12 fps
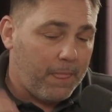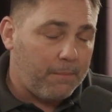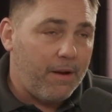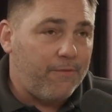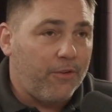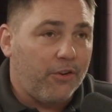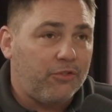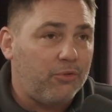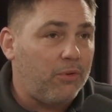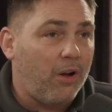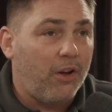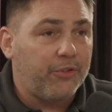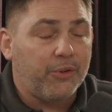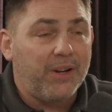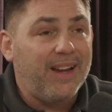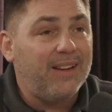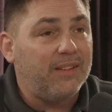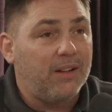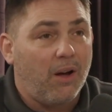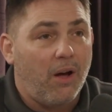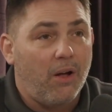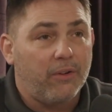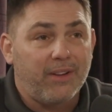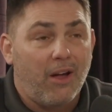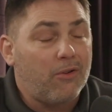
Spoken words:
my first 2 calls are easy calls.